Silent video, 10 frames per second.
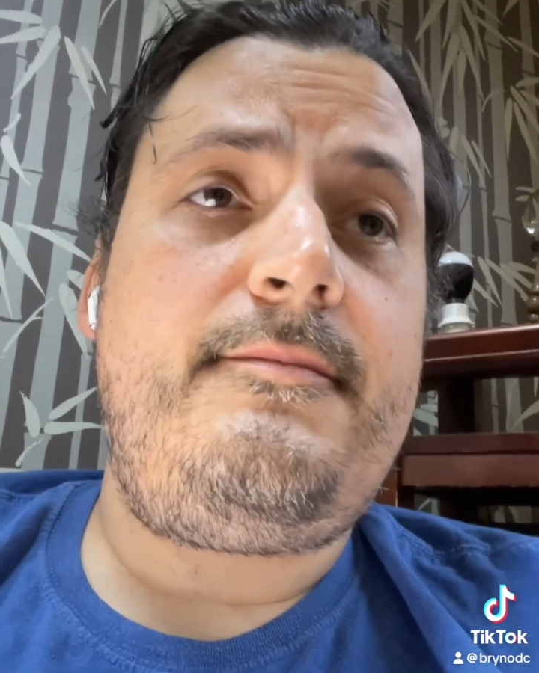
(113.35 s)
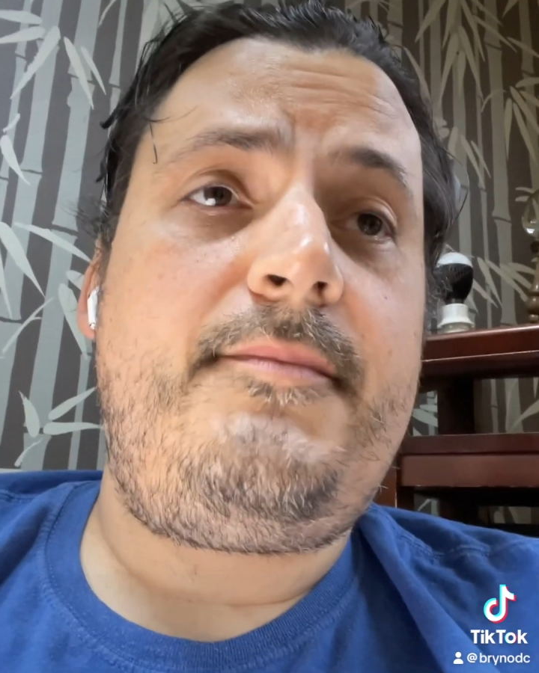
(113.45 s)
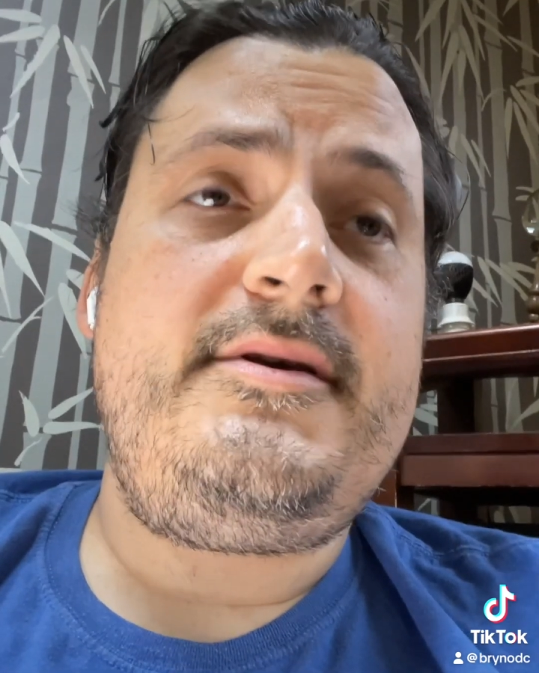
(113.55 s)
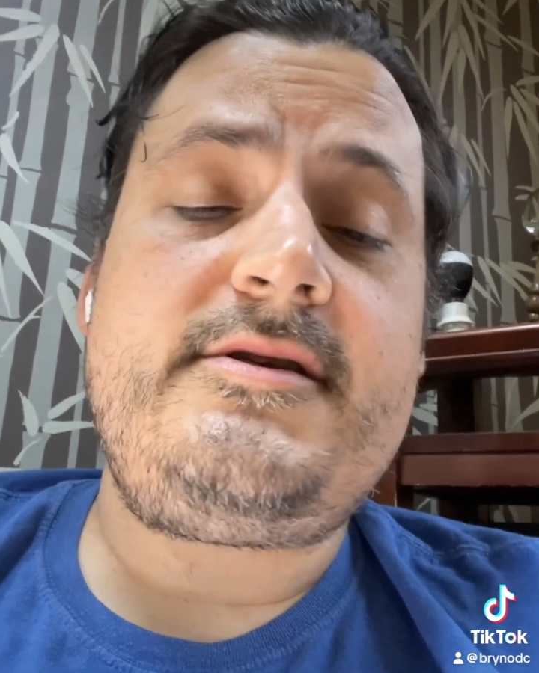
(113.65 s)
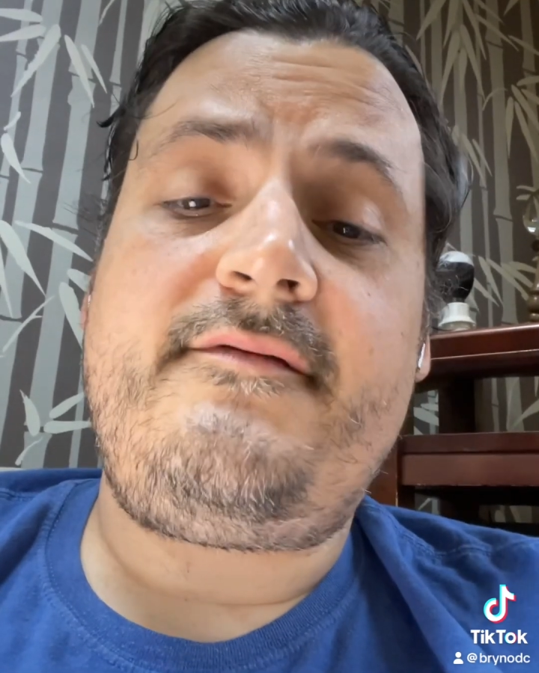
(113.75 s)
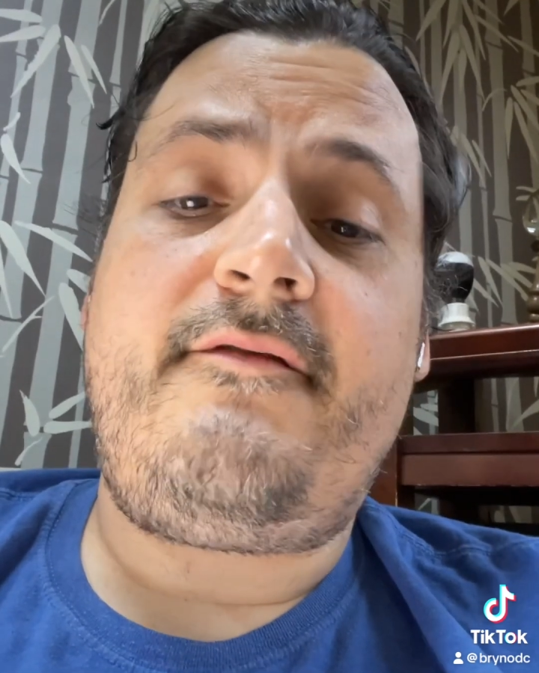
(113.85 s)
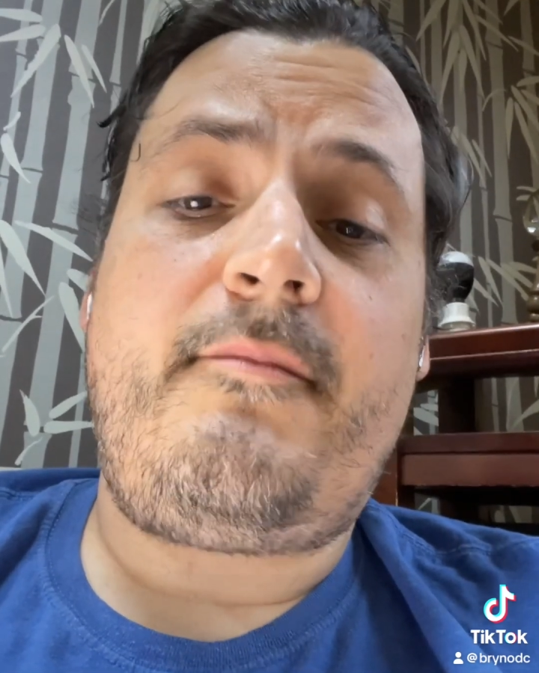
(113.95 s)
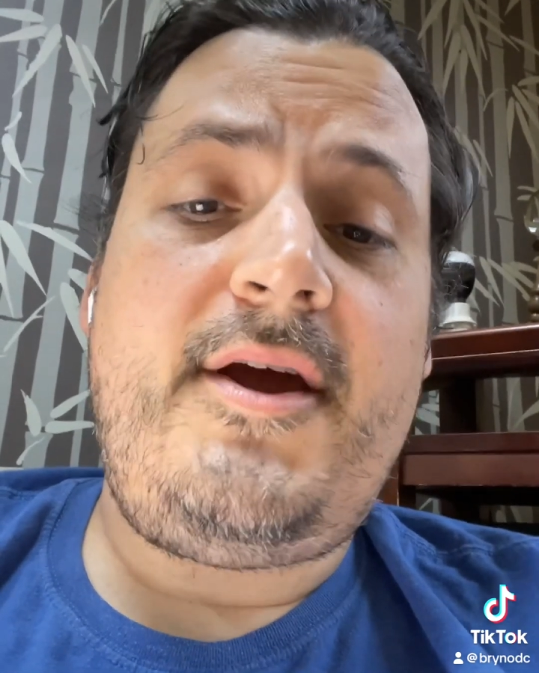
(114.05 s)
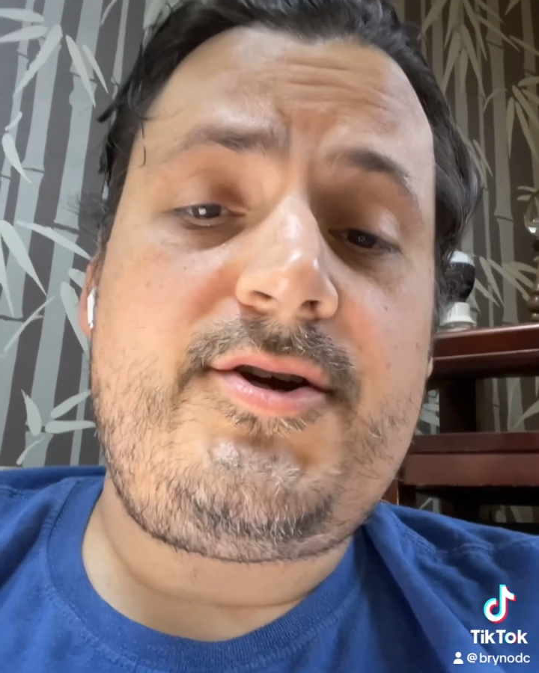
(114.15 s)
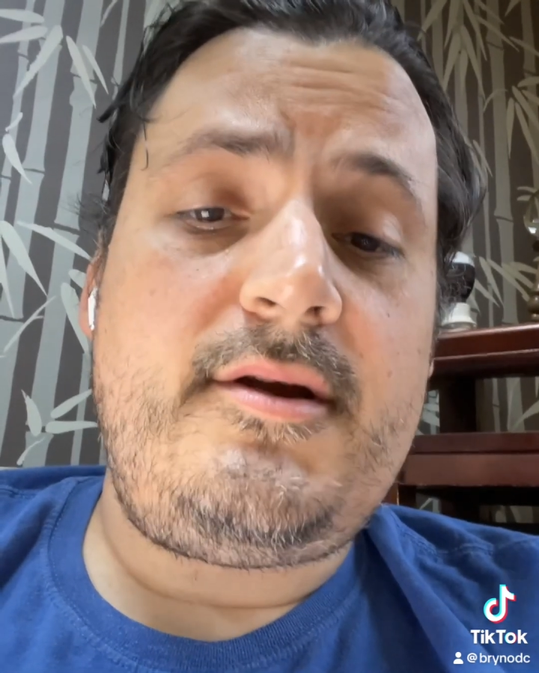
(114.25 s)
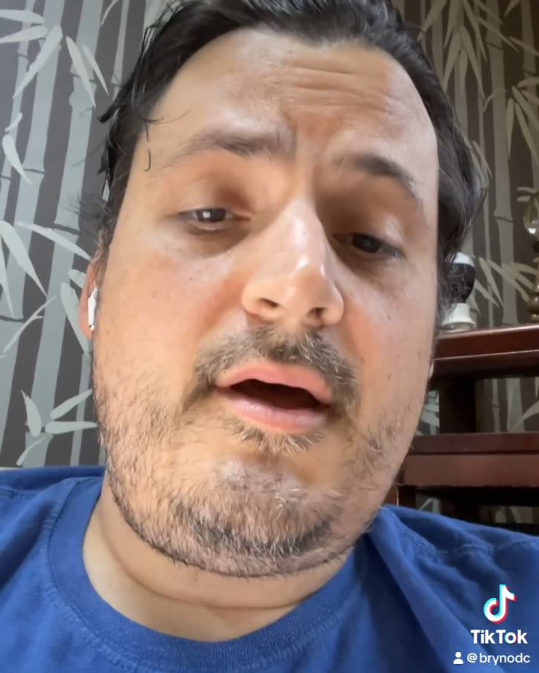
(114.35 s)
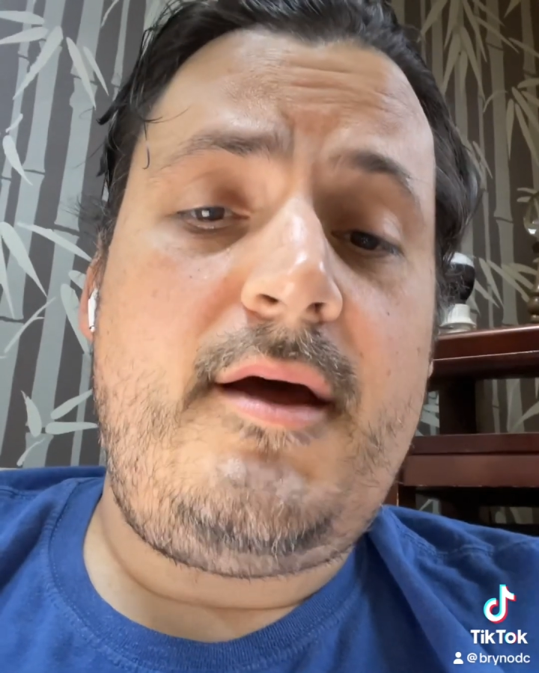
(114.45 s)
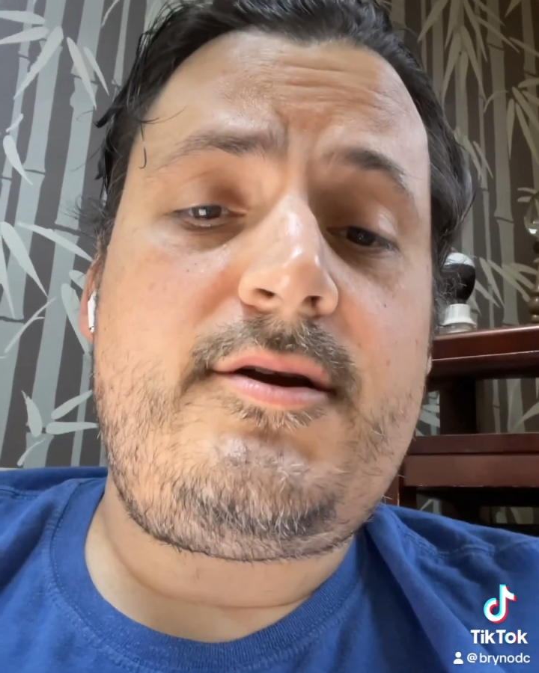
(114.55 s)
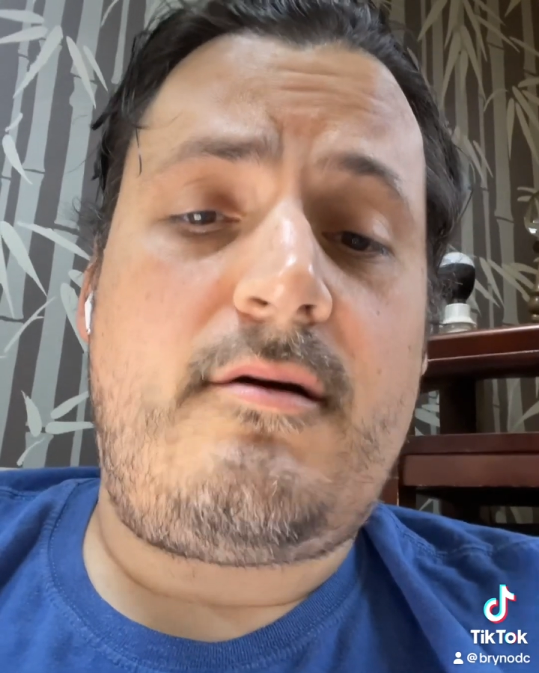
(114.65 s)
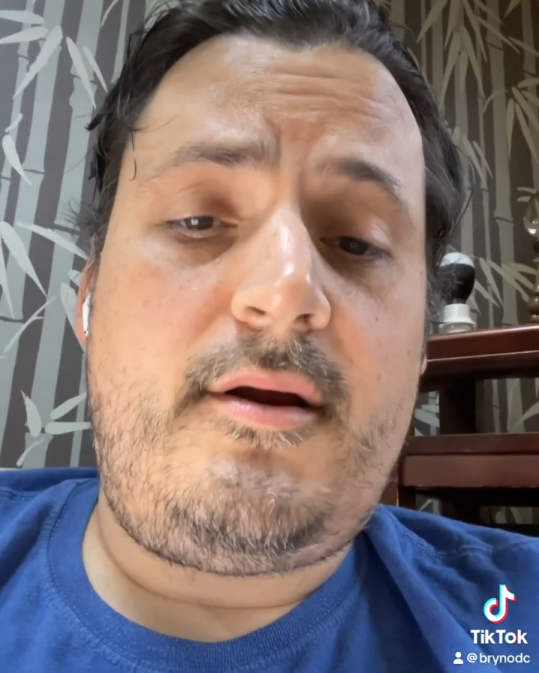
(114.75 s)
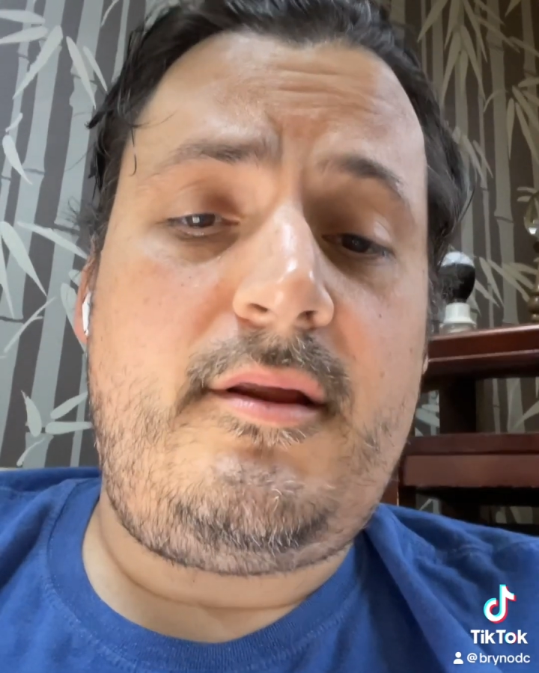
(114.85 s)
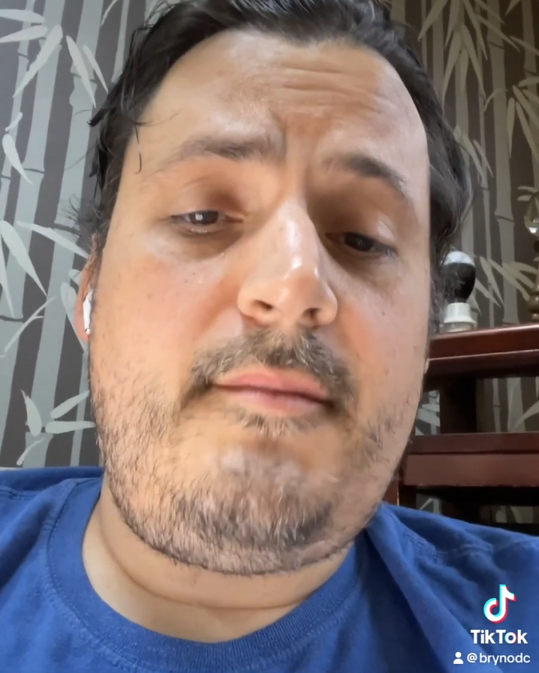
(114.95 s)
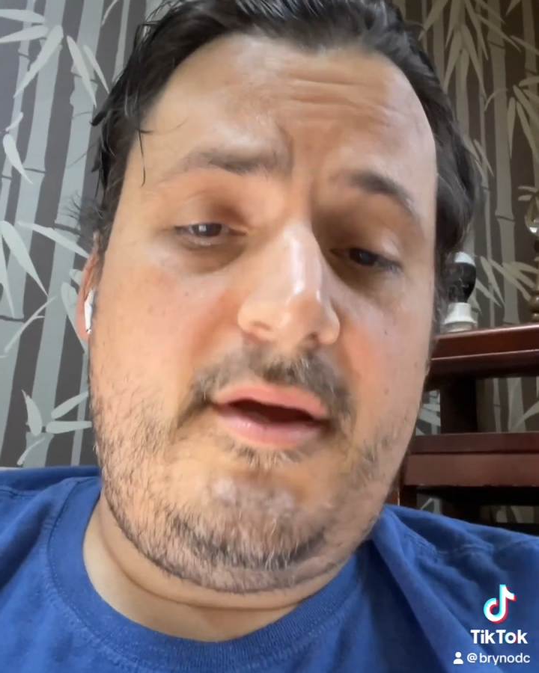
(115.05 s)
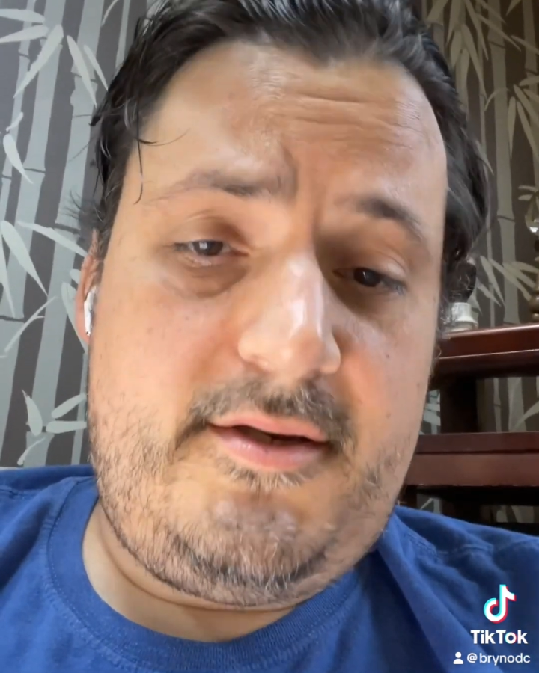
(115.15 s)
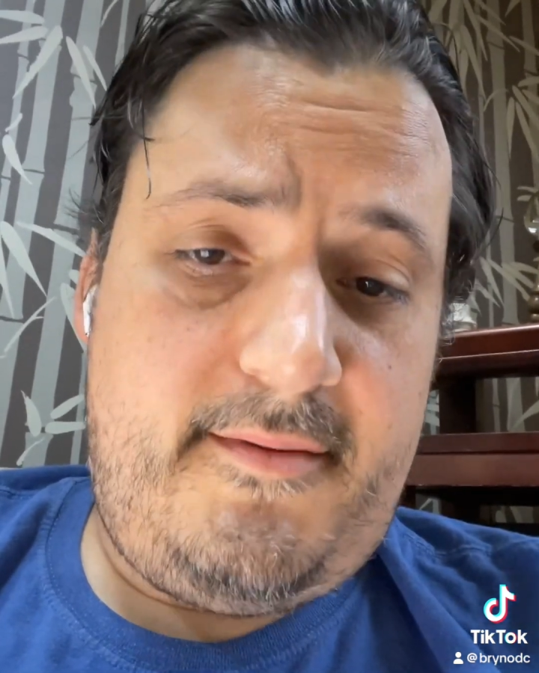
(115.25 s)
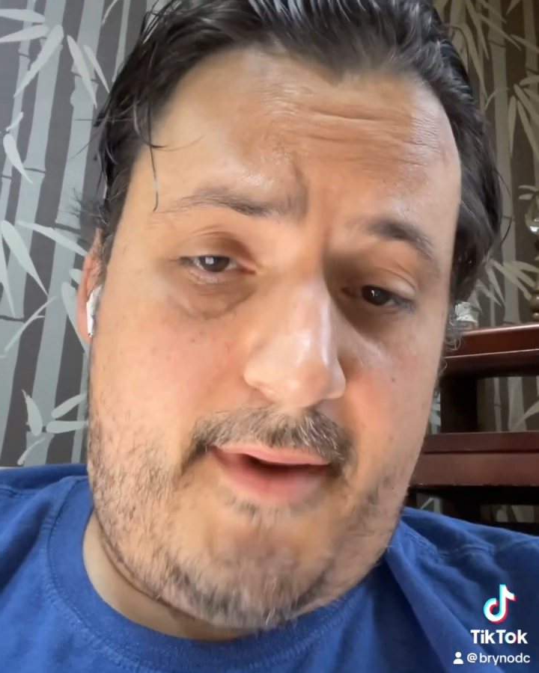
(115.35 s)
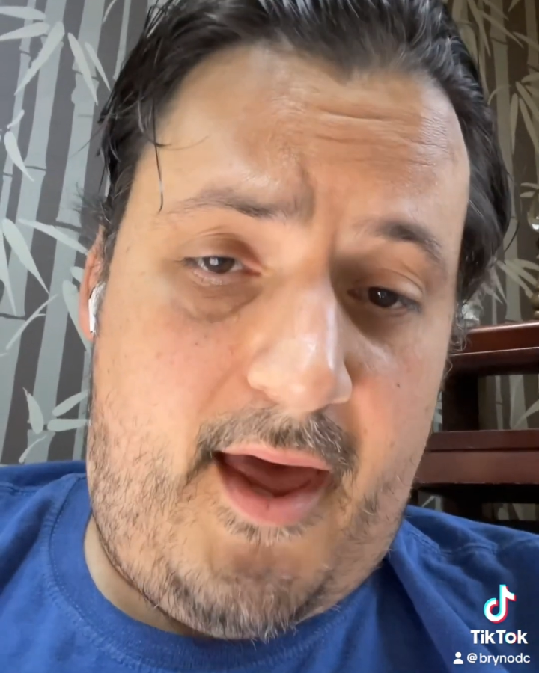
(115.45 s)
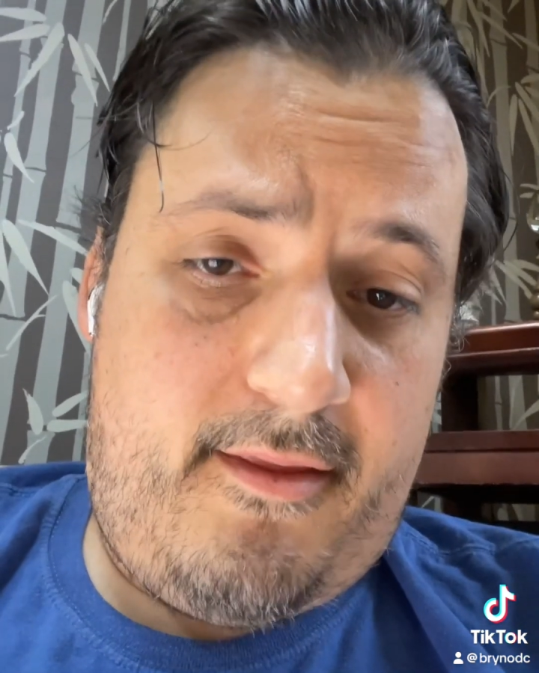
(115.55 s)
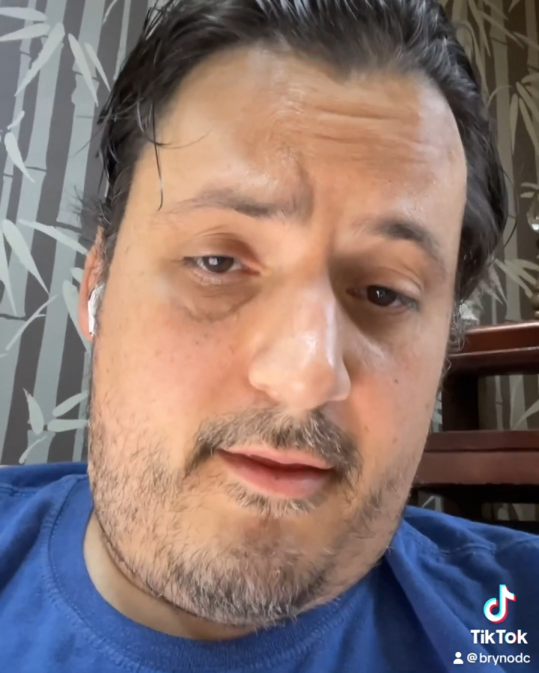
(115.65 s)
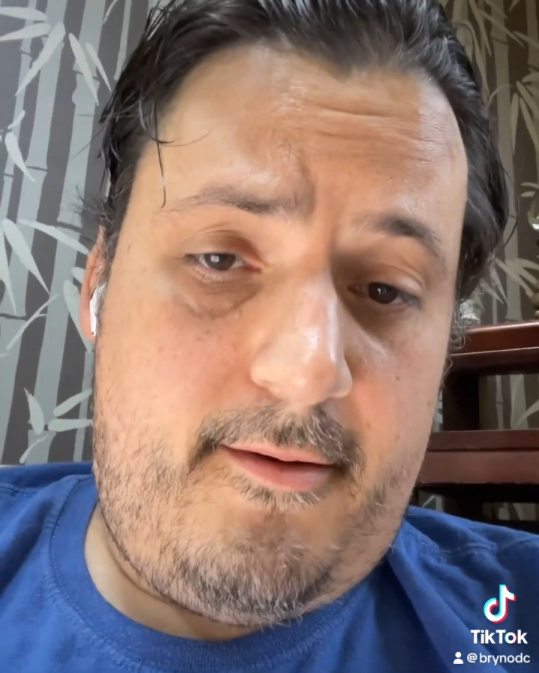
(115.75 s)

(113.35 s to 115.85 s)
pieces of information and turning them into math.